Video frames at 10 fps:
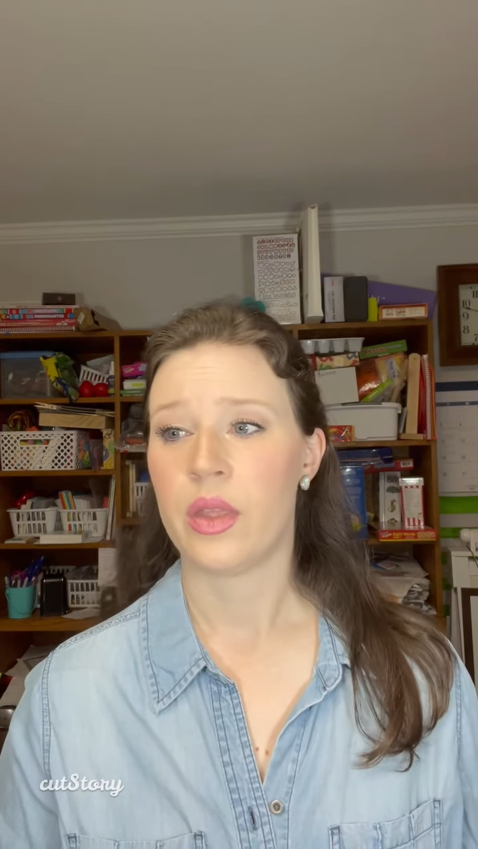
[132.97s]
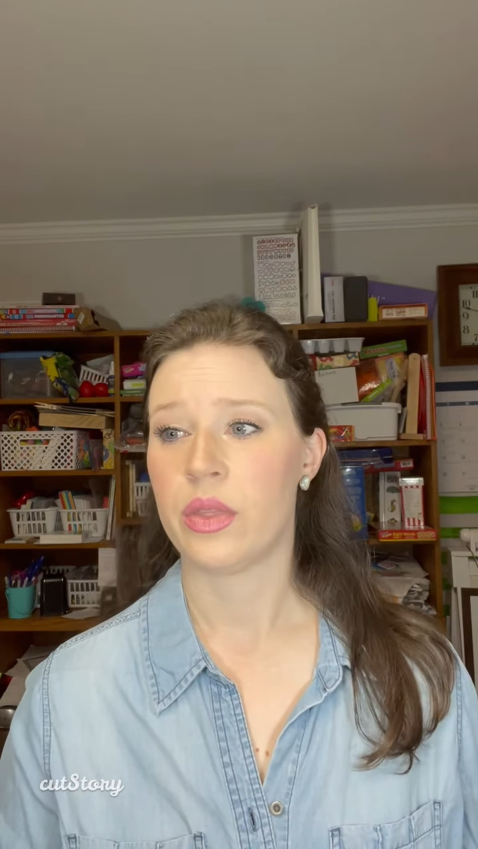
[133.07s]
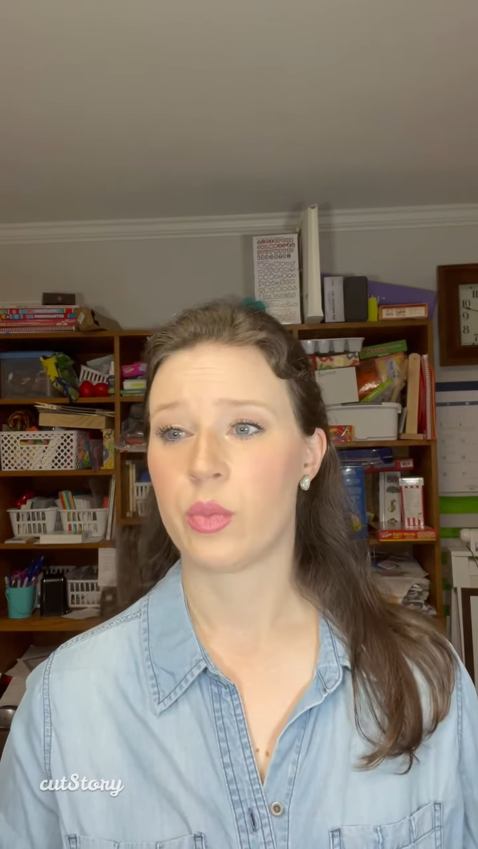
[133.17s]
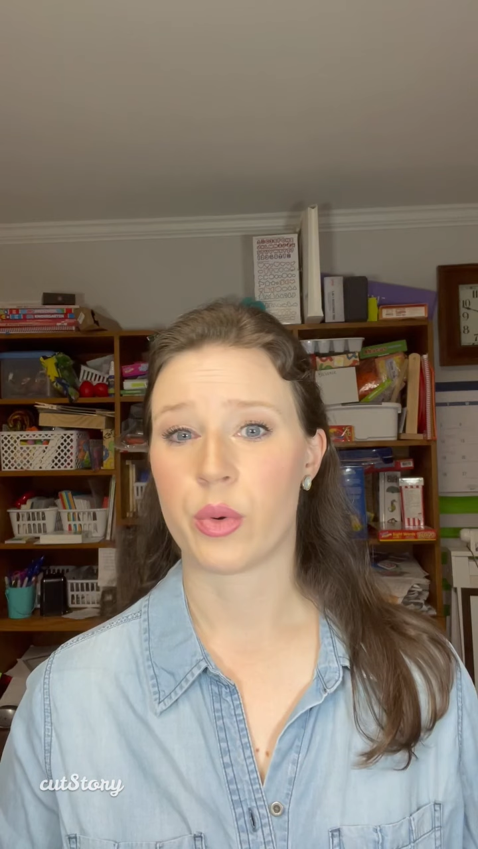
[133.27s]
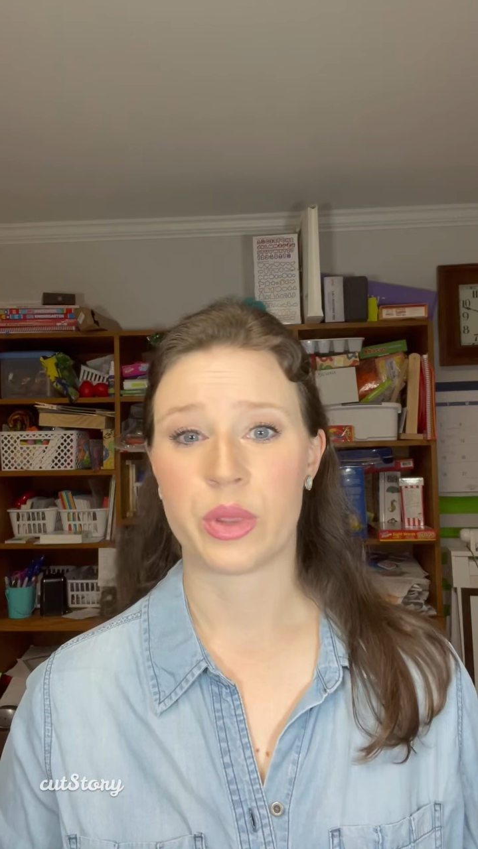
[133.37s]

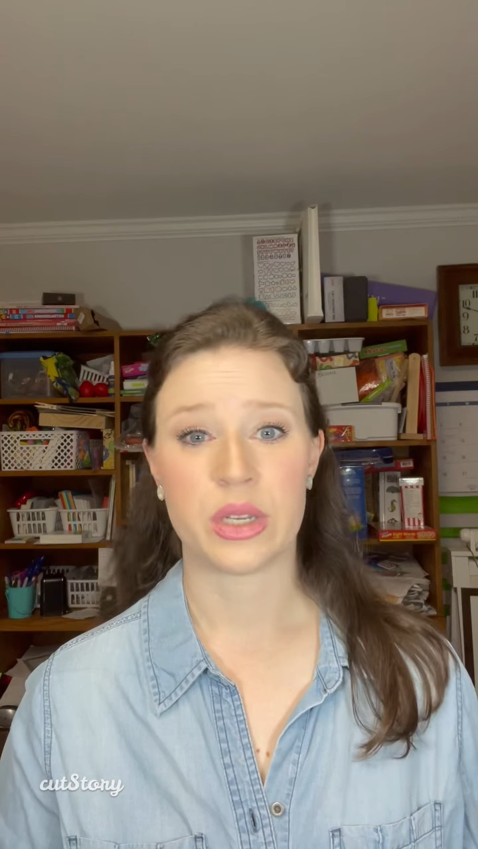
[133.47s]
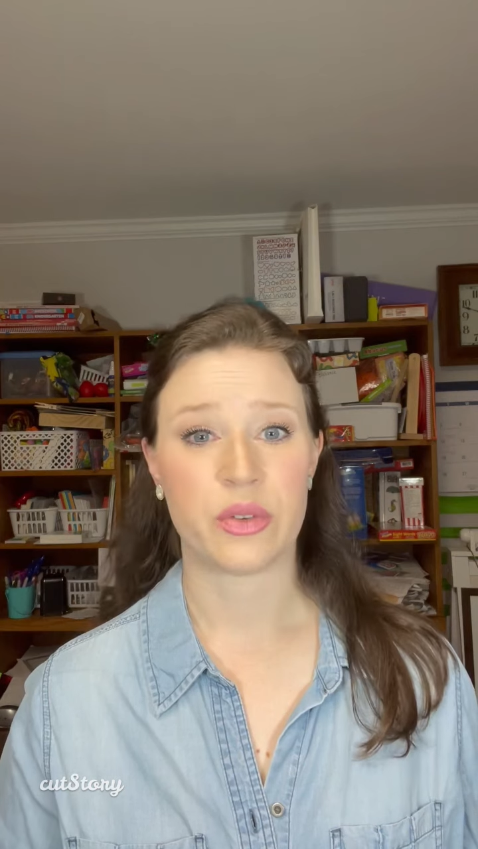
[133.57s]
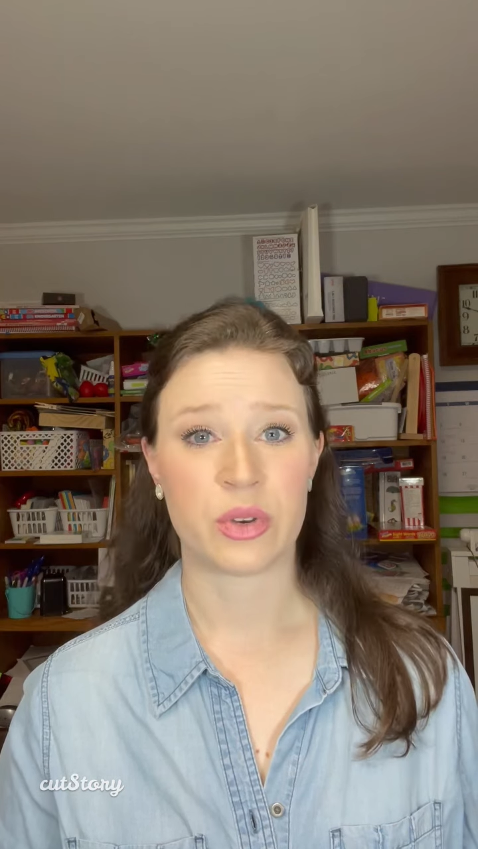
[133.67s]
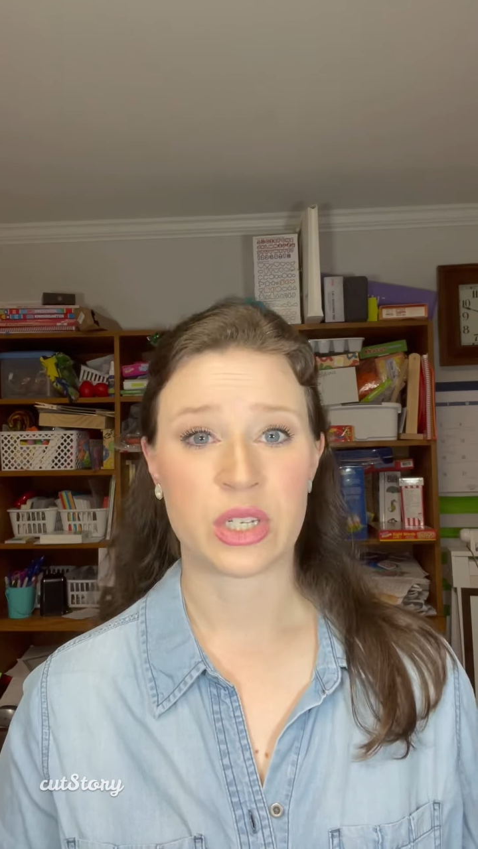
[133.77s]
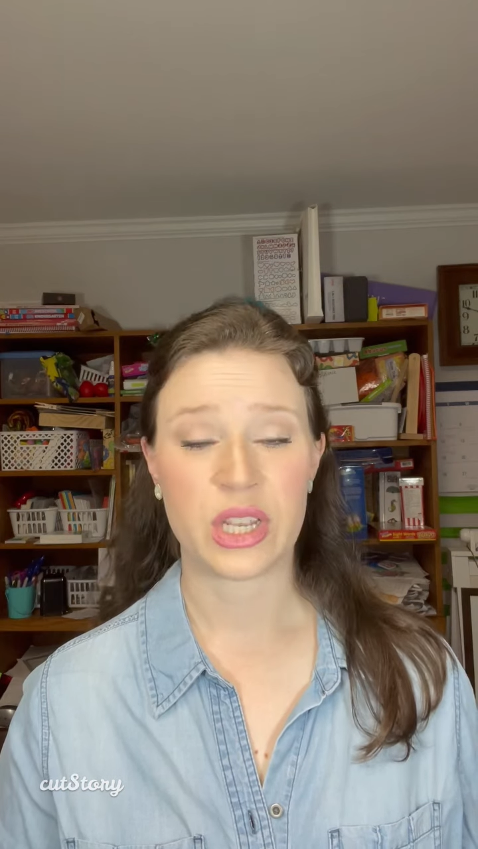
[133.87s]
We're with a
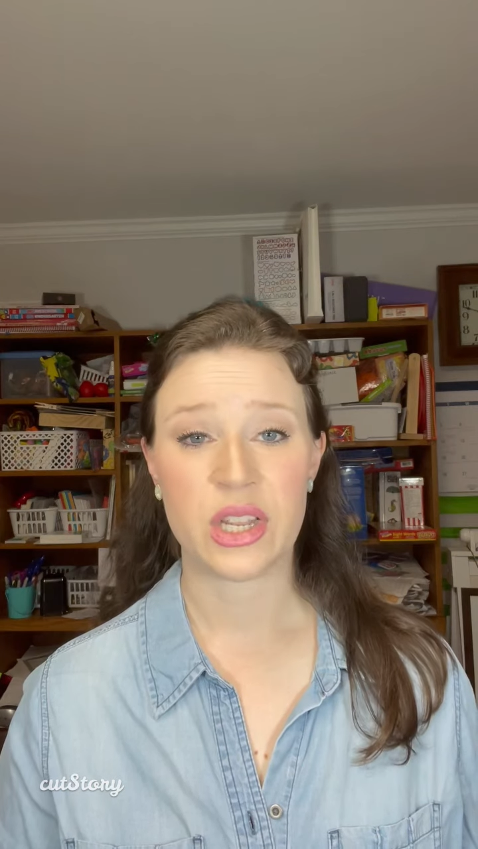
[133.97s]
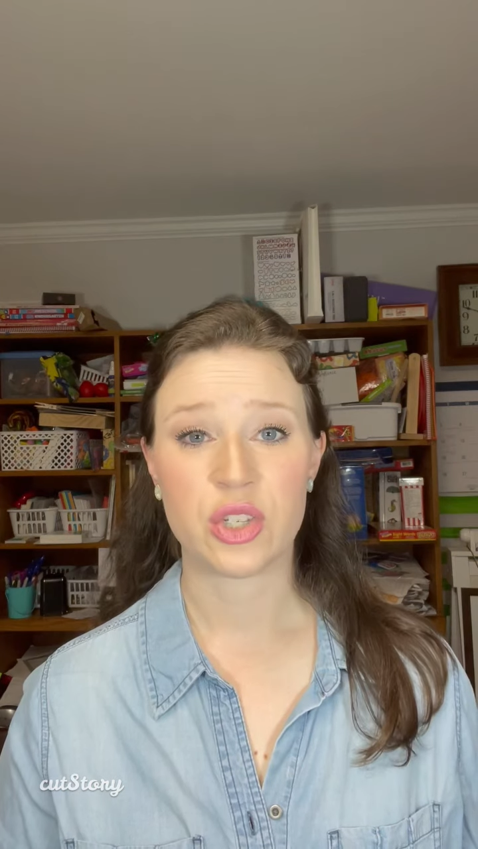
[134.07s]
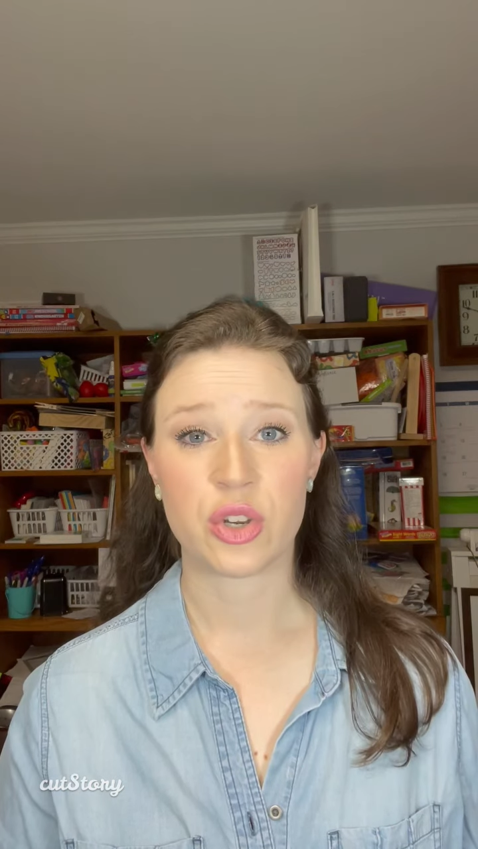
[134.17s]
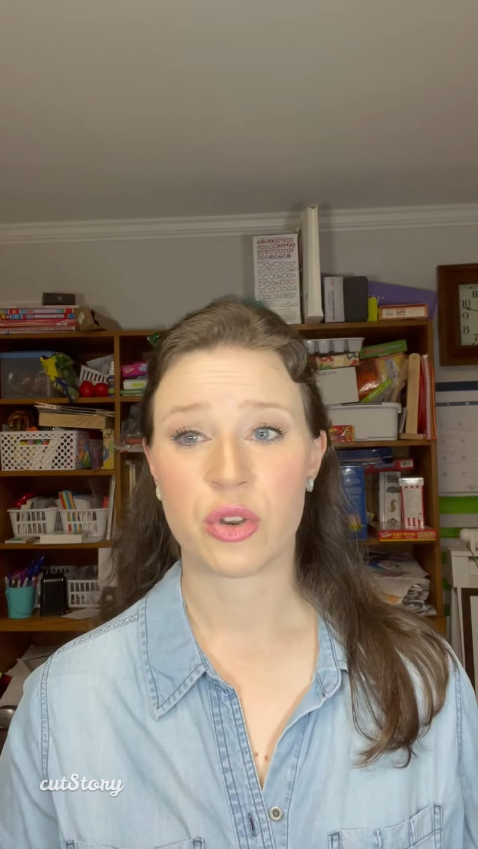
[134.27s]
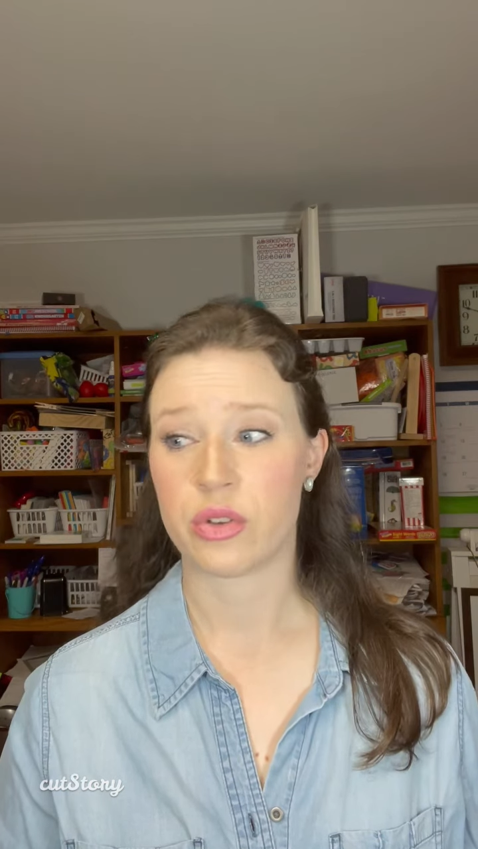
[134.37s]
different teacher.